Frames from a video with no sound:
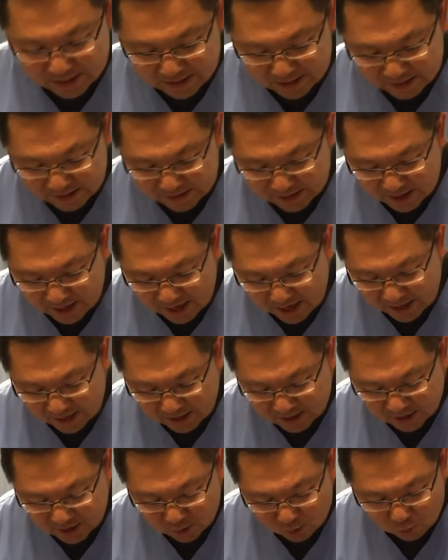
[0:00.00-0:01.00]
In this
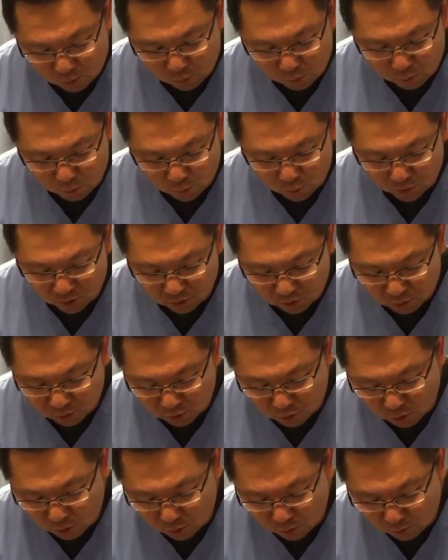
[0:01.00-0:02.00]
case, we're going
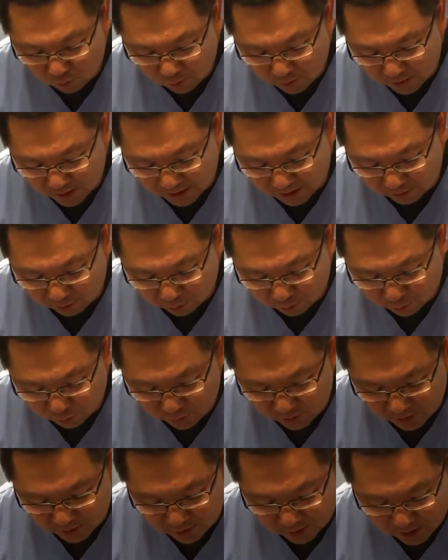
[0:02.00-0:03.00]
to go like a
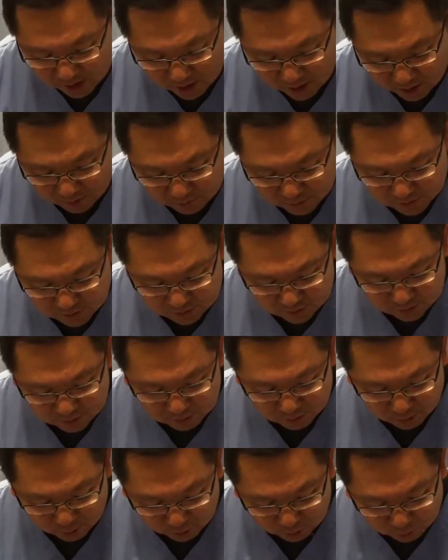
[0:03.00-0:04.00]
3 times,
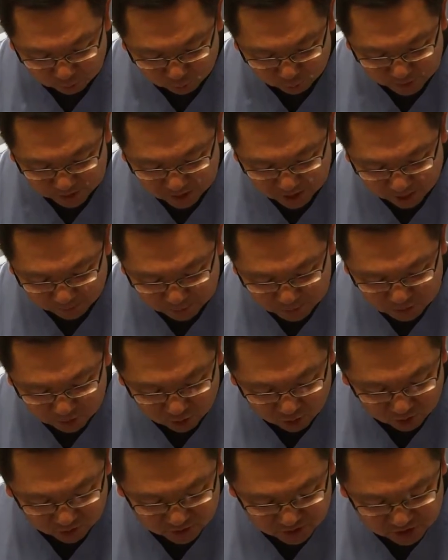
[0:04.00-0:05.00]
3
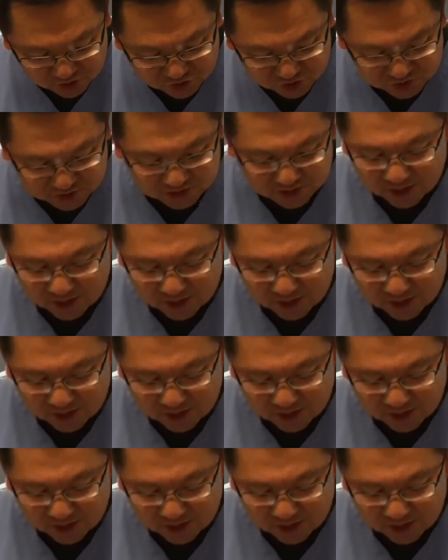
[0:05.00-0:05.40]
cups on each